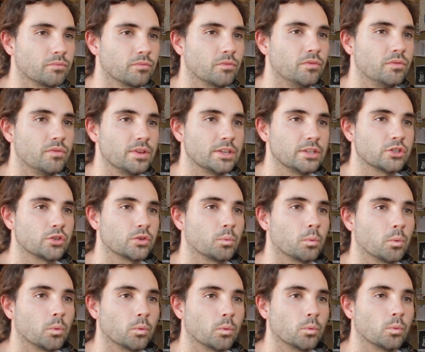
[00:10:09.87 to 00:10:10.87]

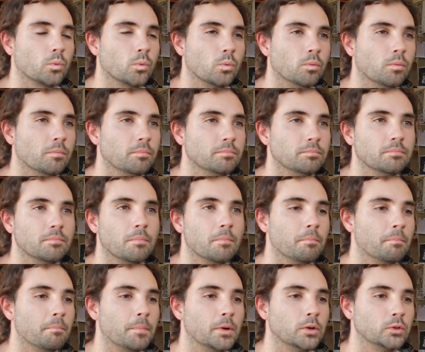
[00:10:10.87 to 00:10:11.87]
visual
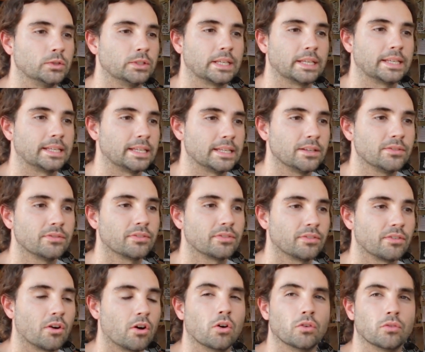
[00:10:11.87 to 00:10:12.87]

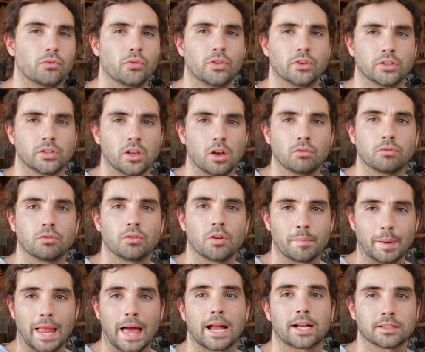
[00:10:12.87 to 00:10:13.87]
motif of the
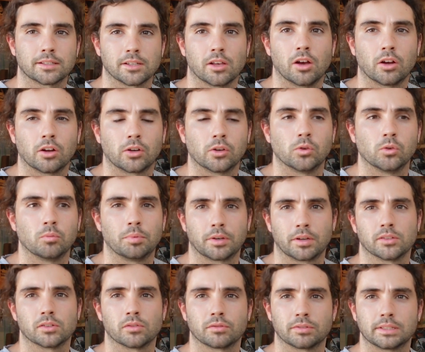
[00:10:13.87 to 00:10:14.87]
black circle,
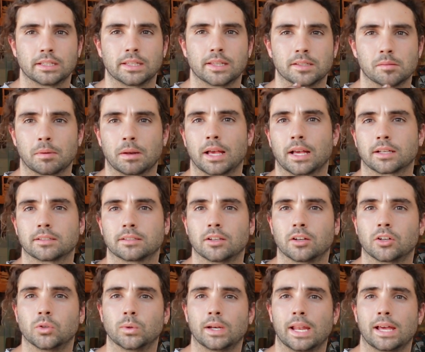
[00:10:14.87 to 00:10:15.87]
because obviously there's a black
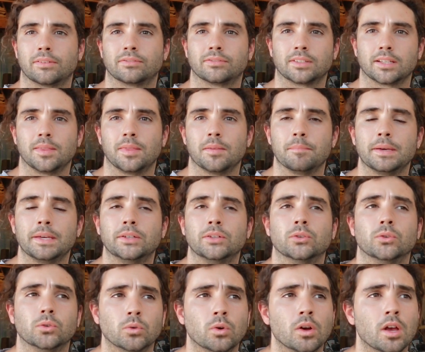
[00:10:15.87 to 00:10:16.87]
circle left in the
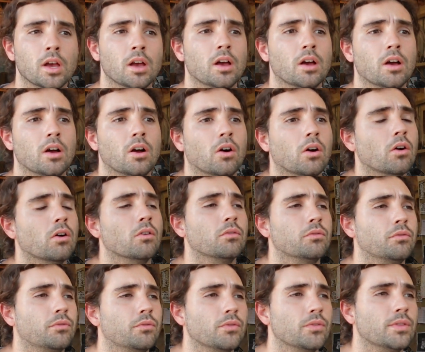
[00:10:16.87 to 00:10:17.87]
middle
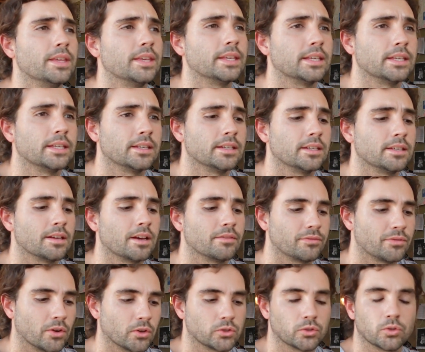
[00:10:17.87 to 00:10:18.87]
of the
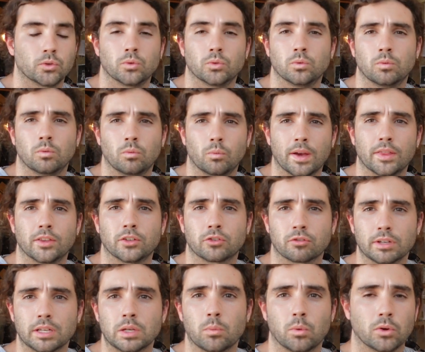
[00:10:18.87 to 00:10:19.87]
fossil where the
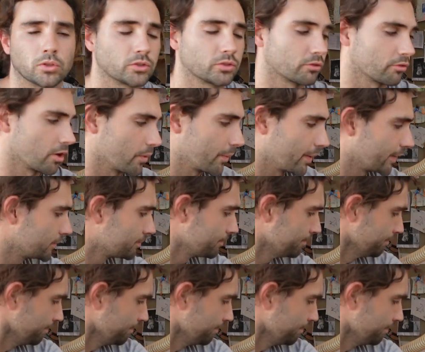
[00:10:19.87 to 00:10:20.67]
tree was growing,